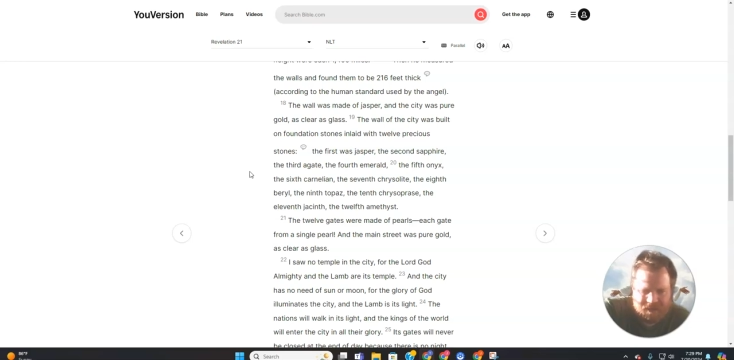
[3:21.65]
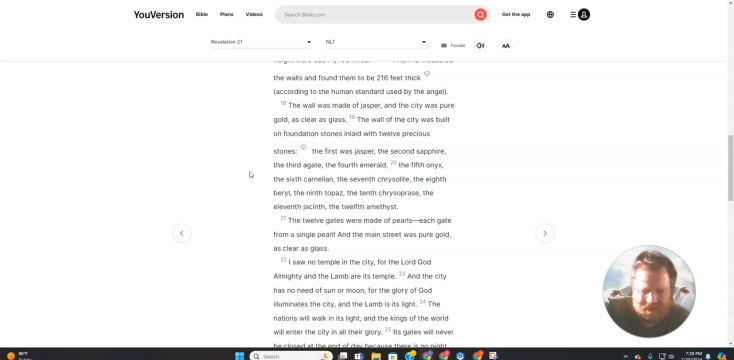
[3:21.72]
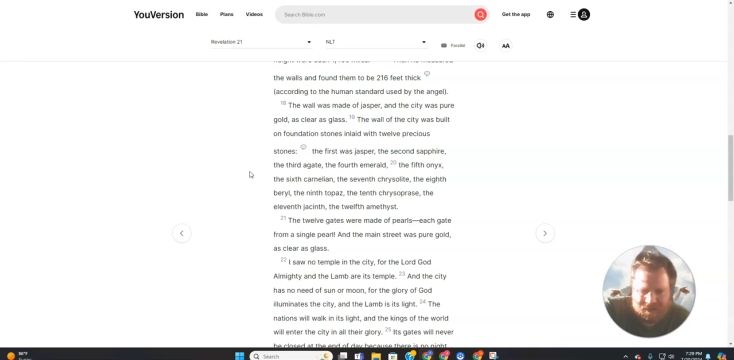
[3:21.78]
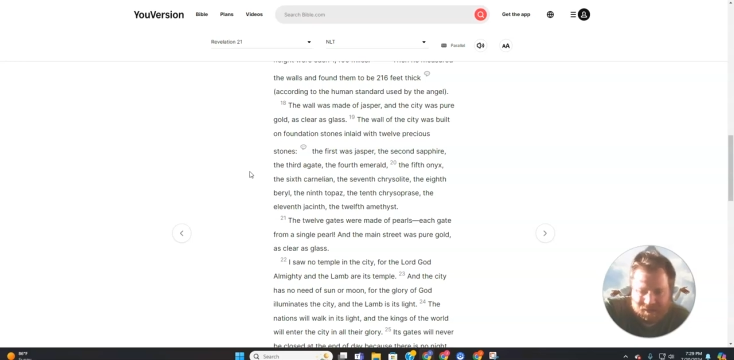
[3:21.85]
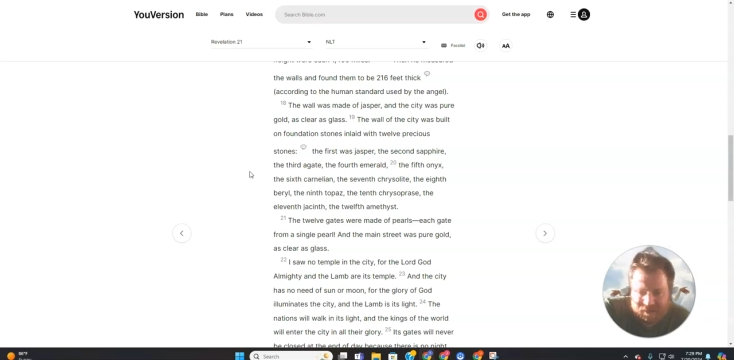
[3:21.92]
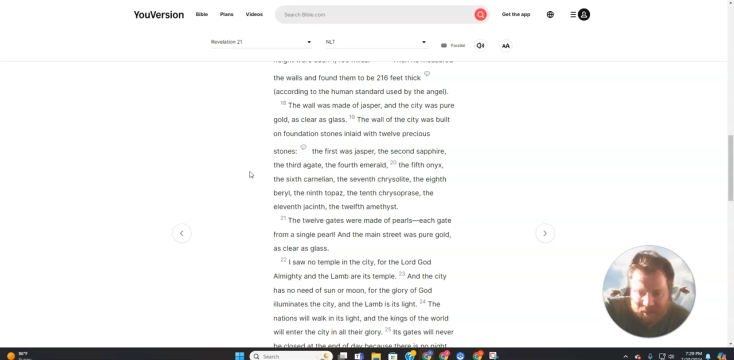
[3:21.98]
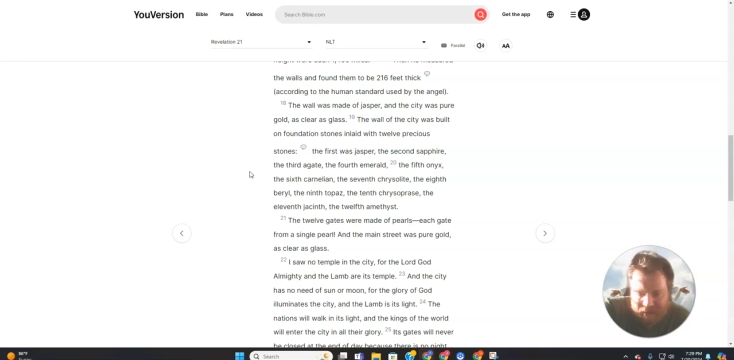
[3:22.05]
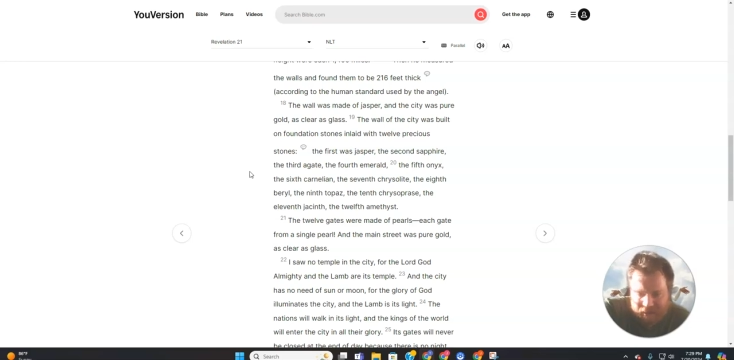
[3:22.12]

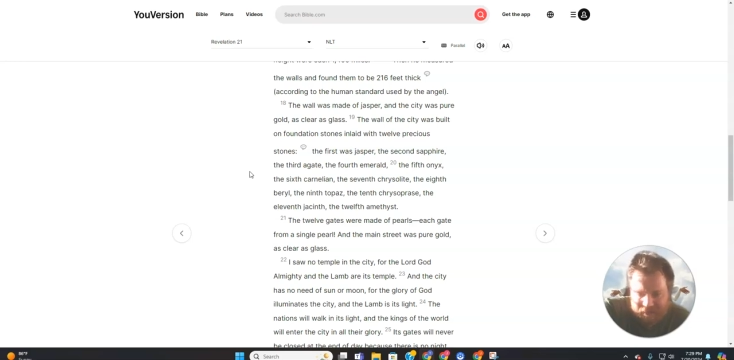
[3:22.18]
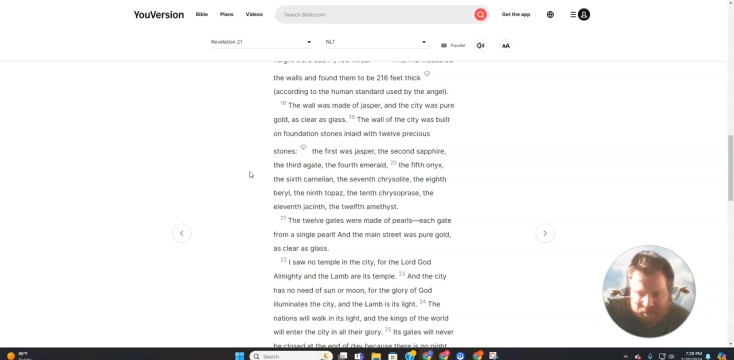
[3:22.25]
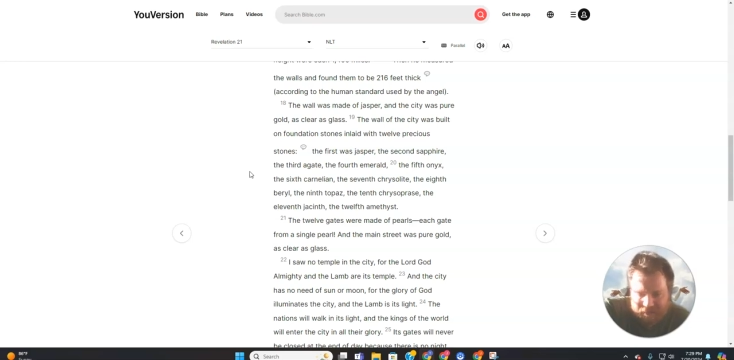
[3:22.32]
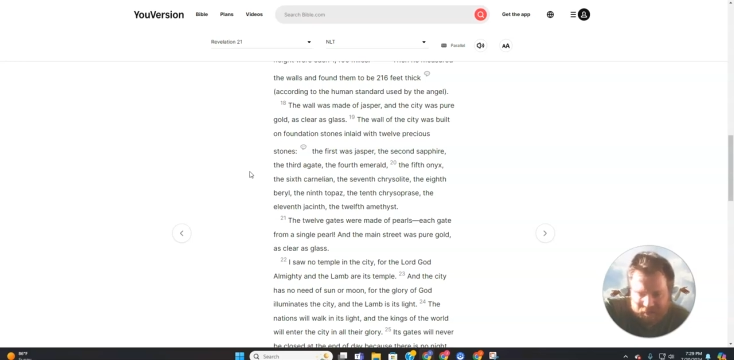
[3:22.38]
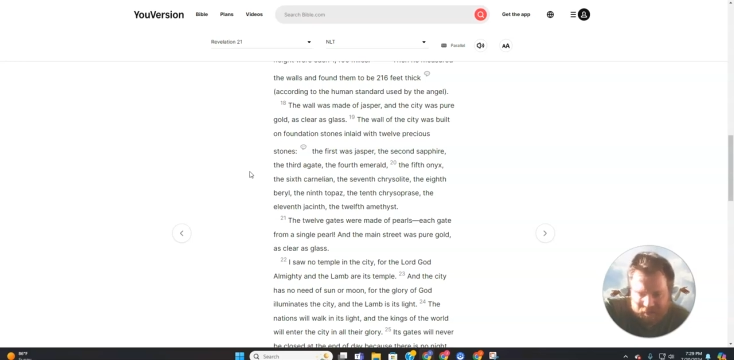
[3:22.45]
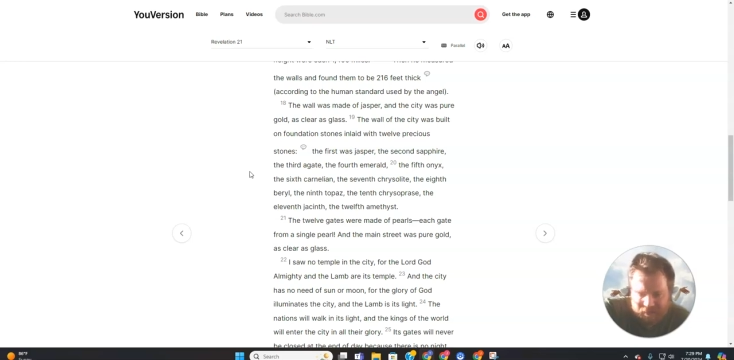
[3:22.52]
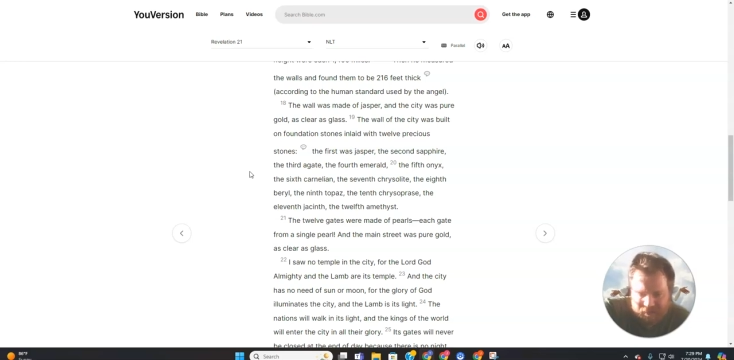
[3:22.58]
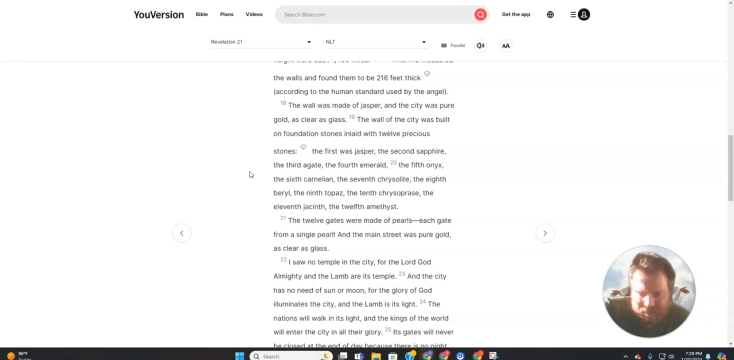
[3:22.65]
the tenth